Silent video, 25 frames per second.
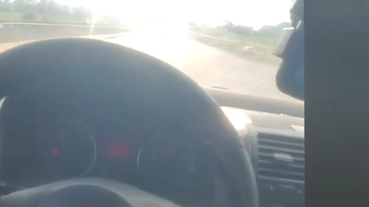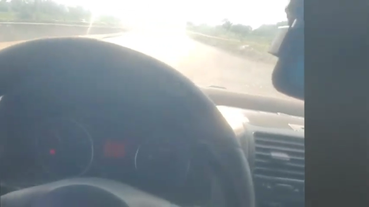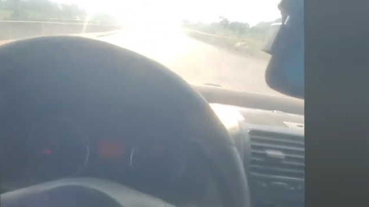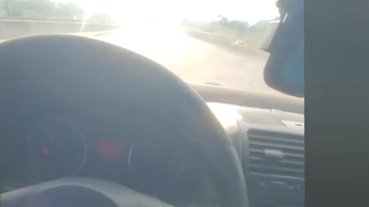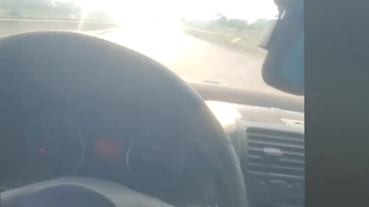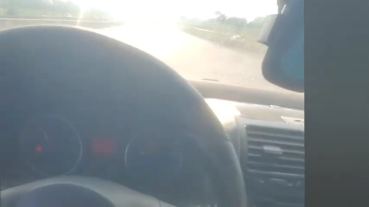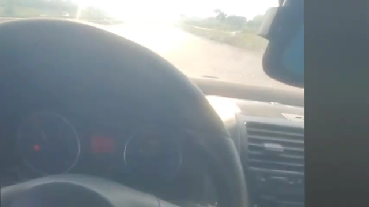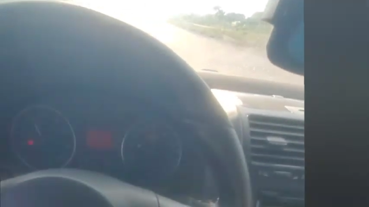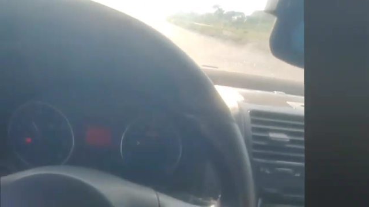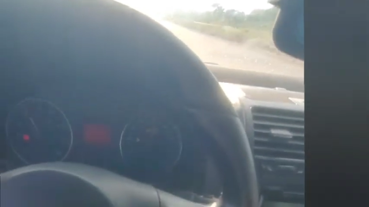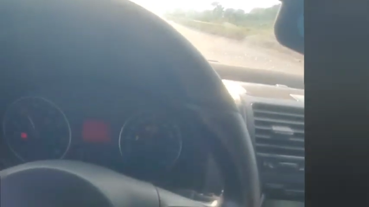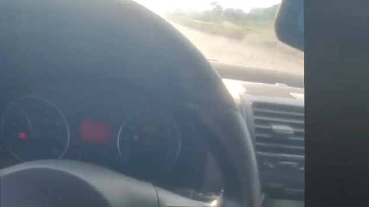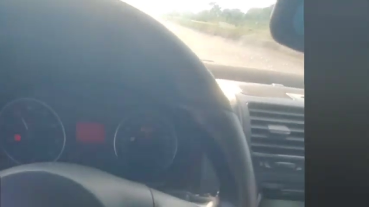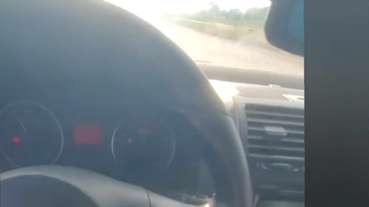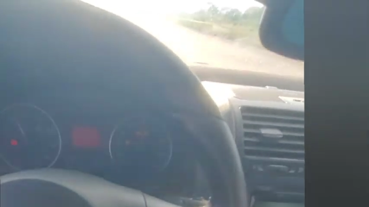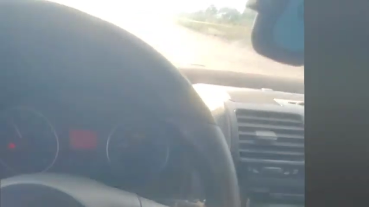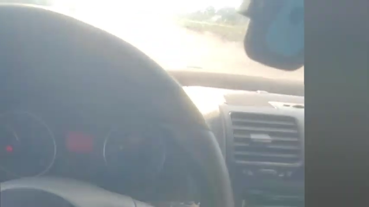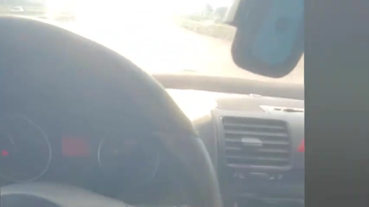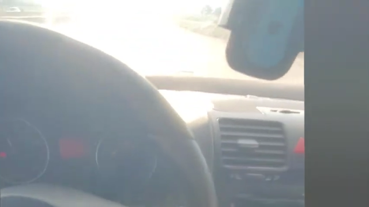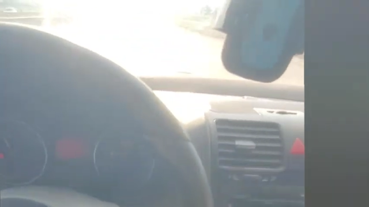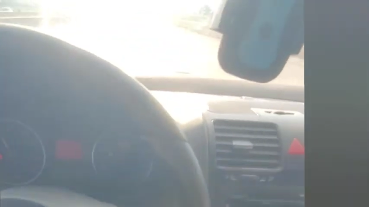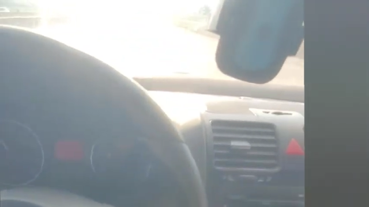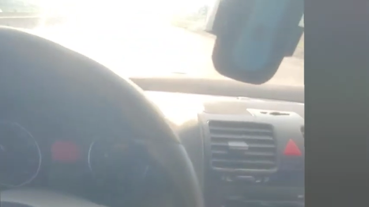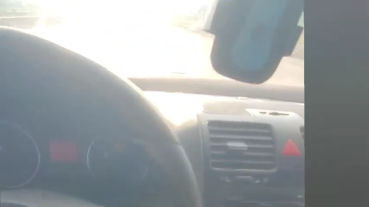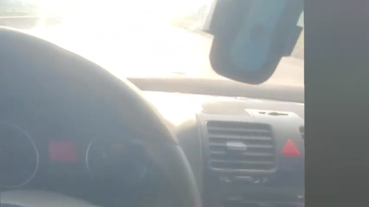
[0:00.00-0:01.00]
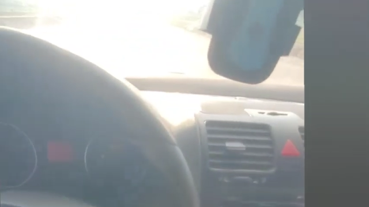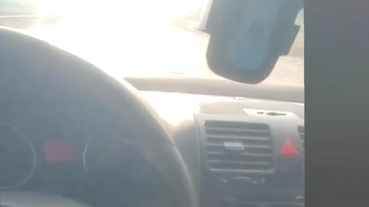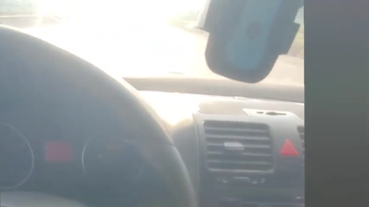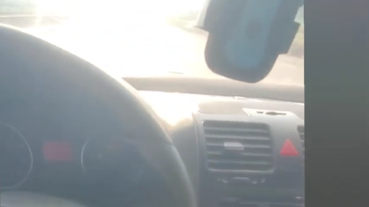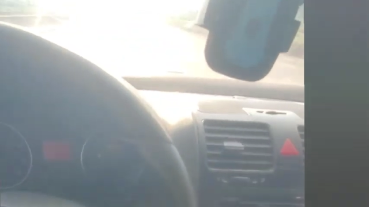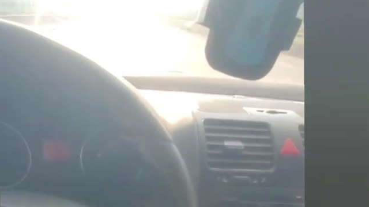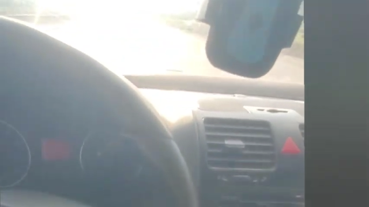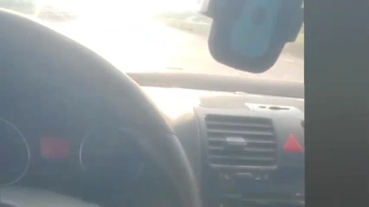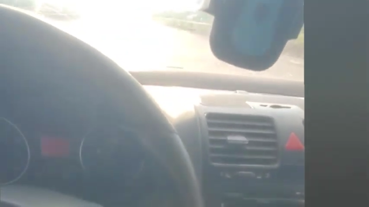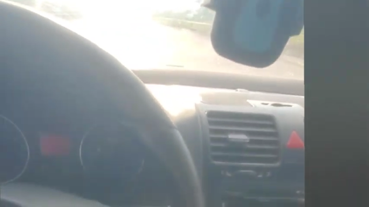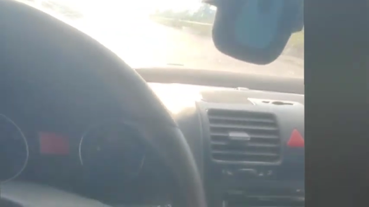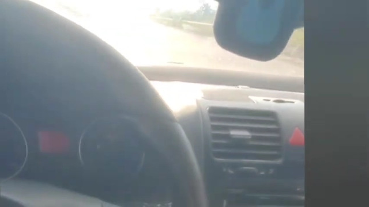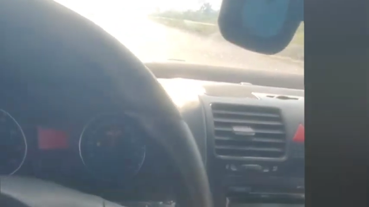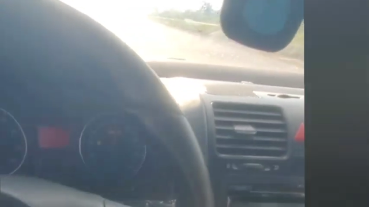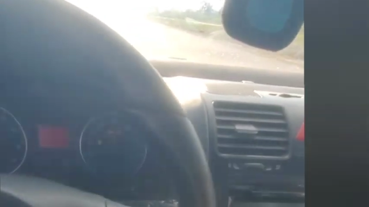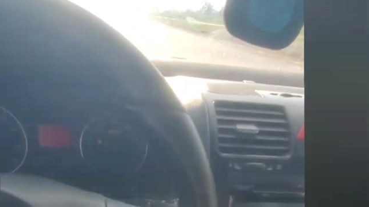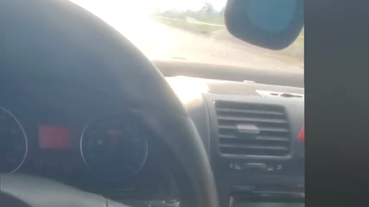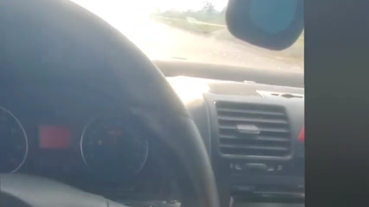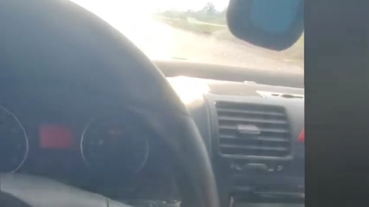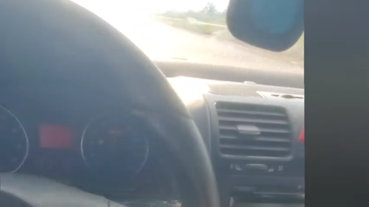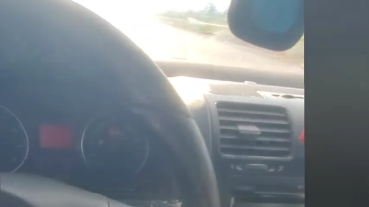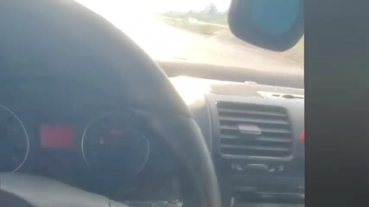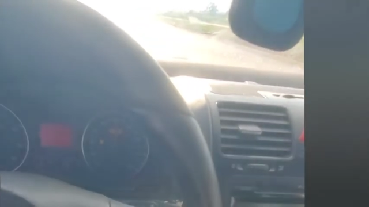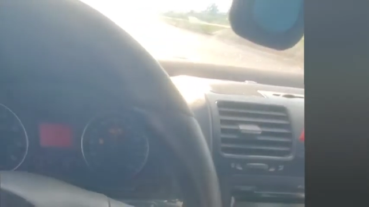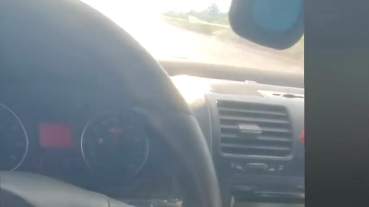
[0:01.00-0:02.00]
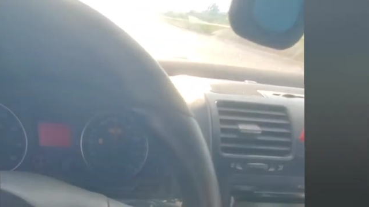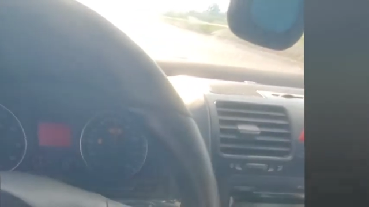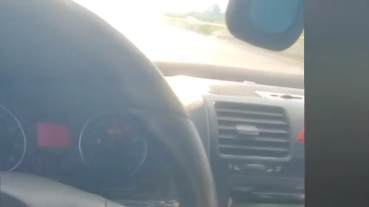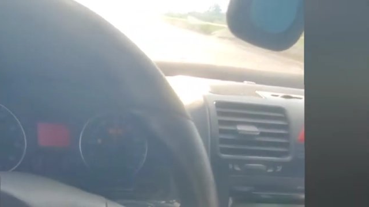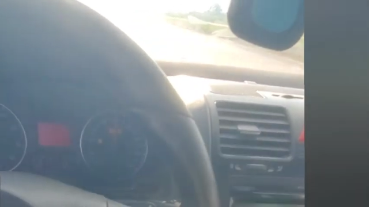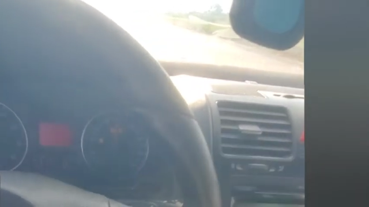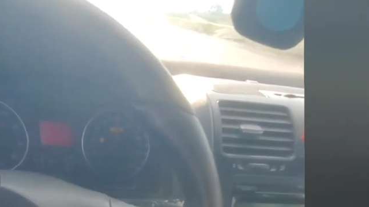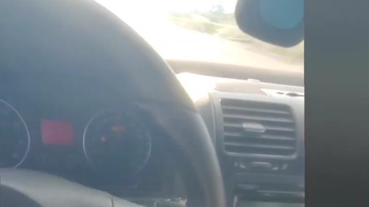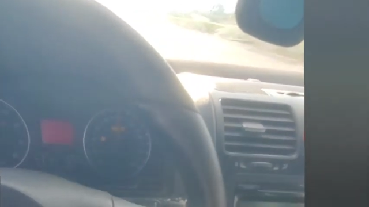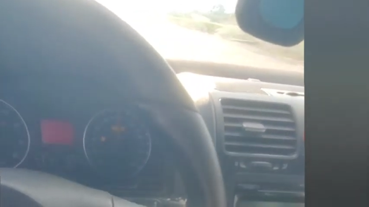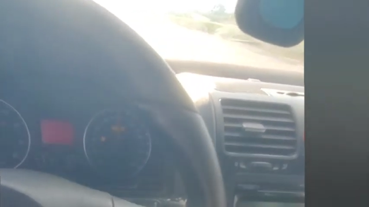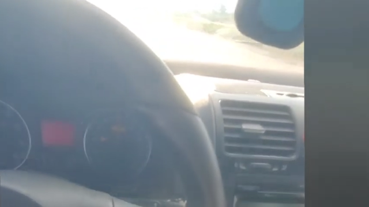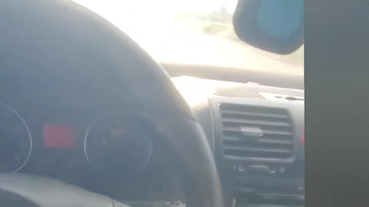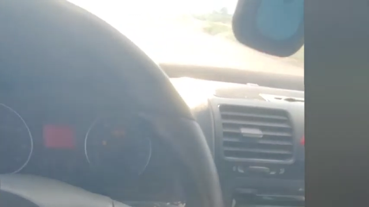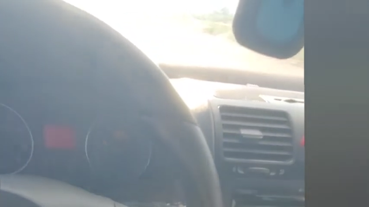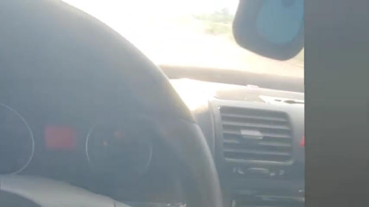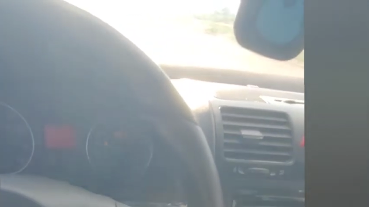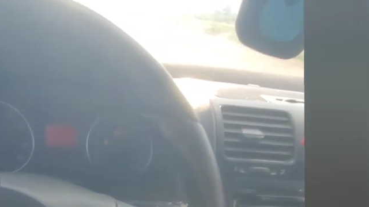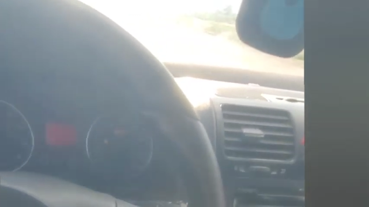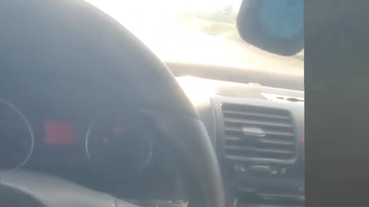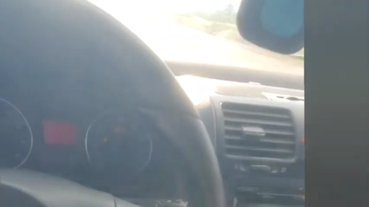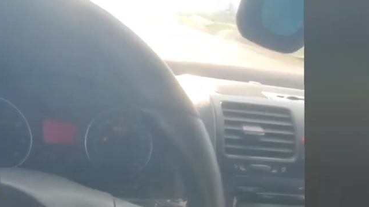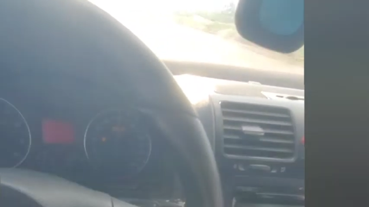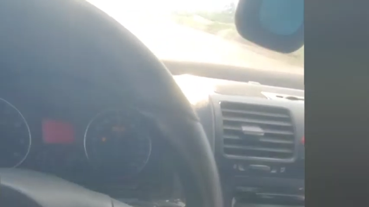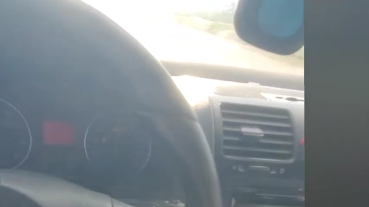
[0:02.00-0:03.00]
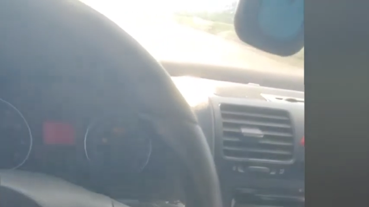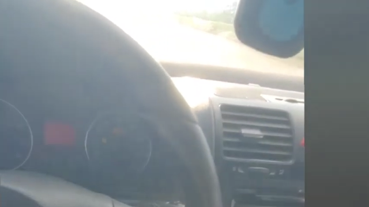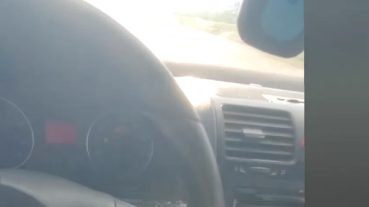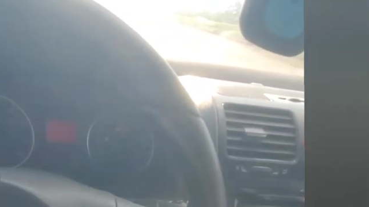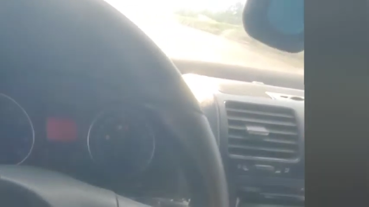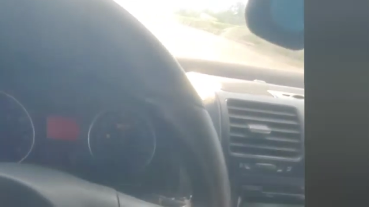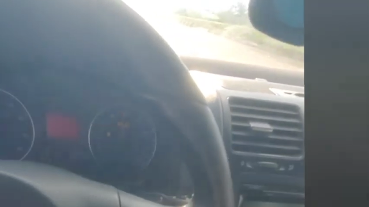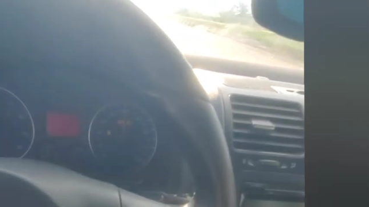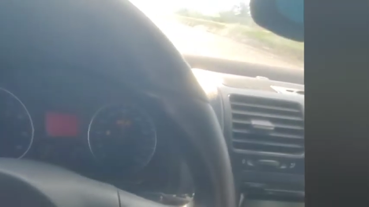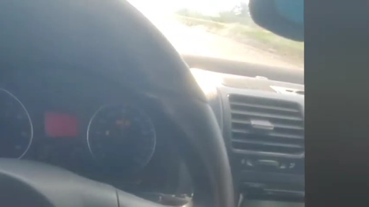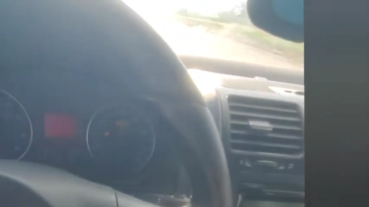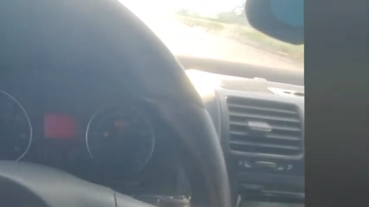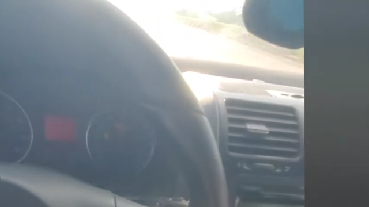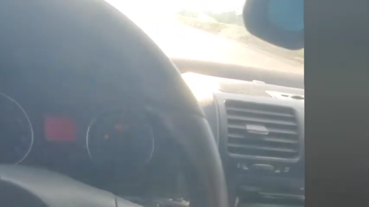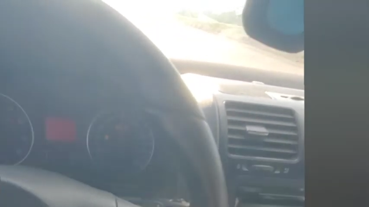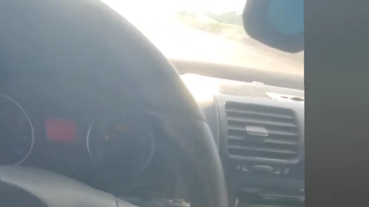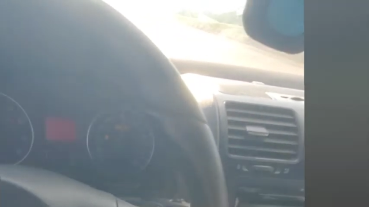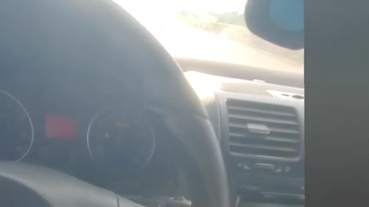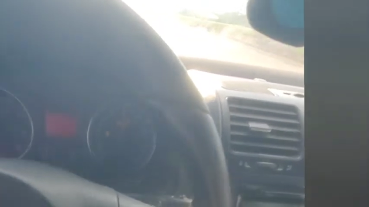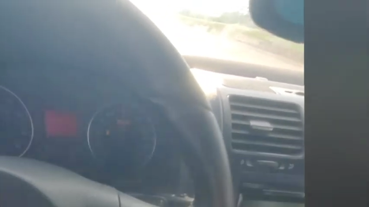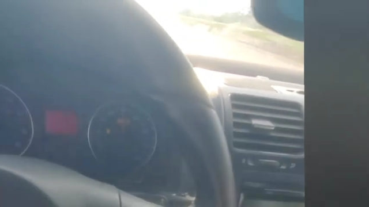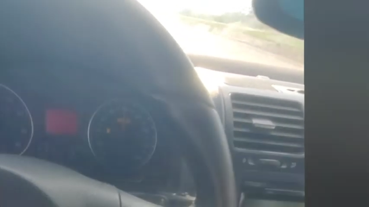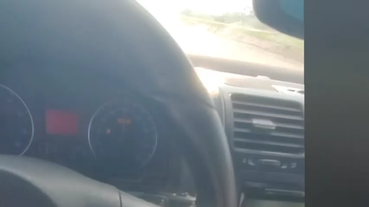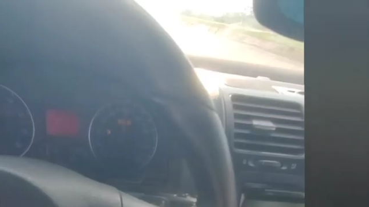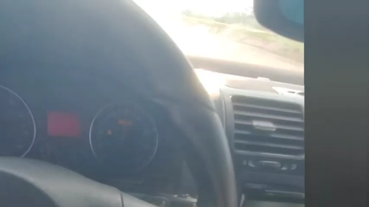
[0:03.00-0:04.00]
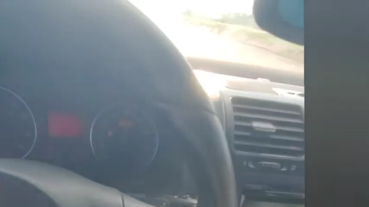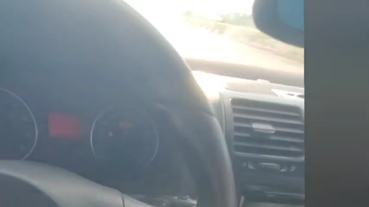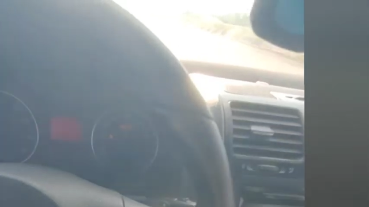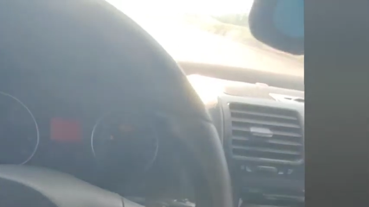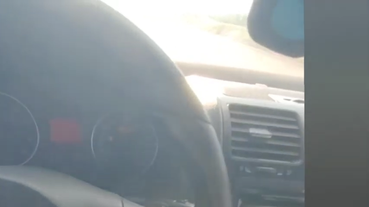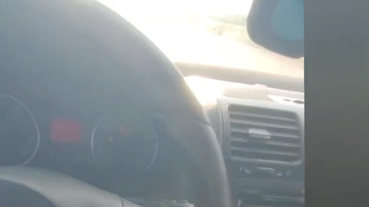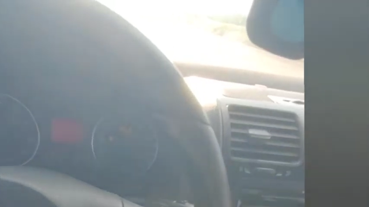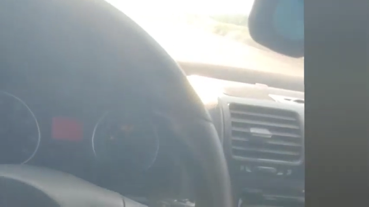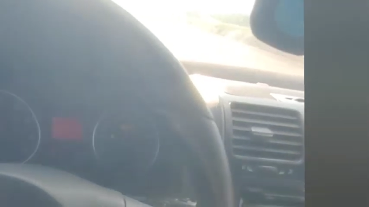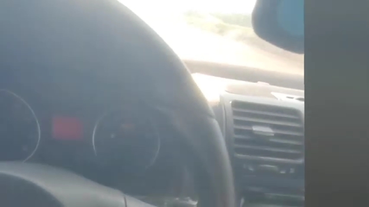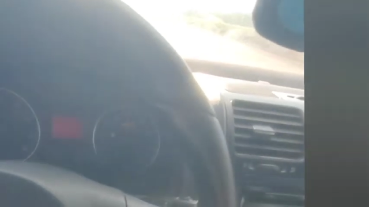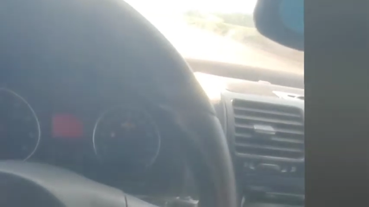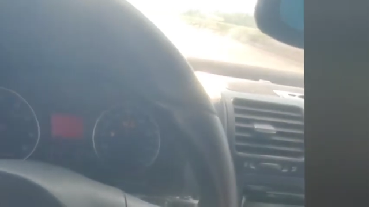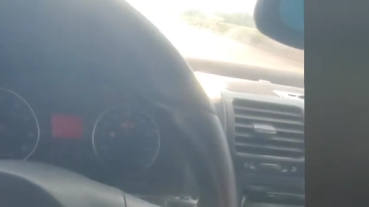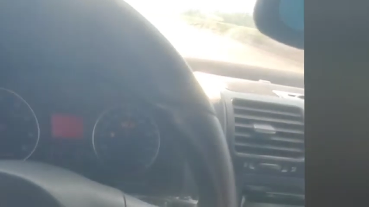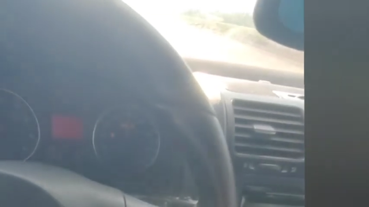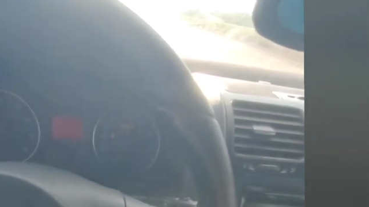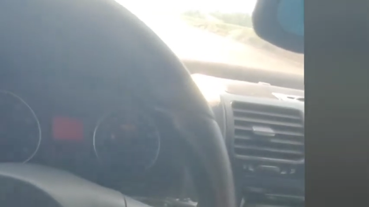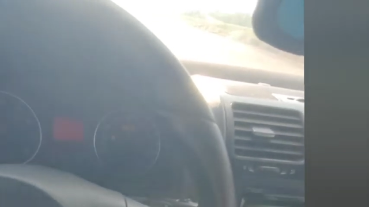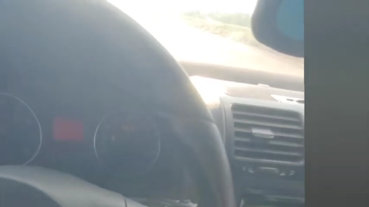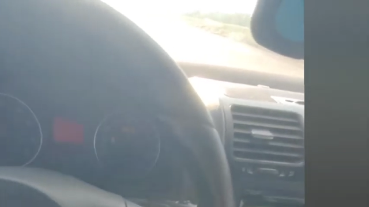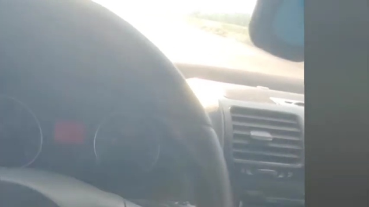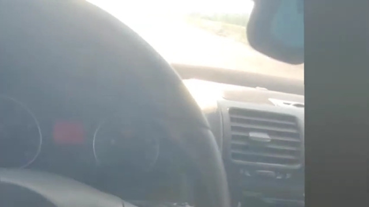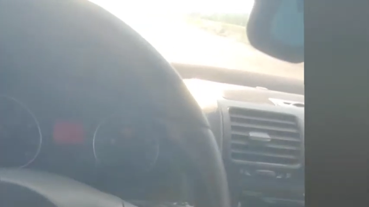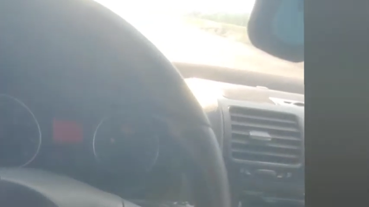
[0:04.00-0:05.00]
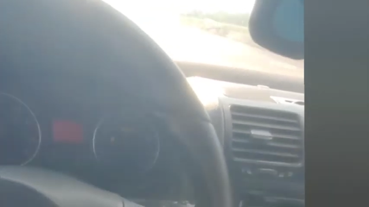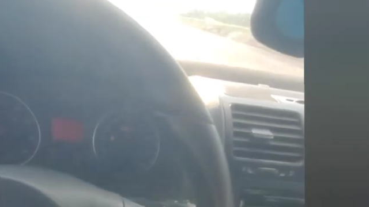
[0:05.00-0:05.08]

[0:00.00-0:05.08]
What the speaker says: Nobody's mouth can be seen.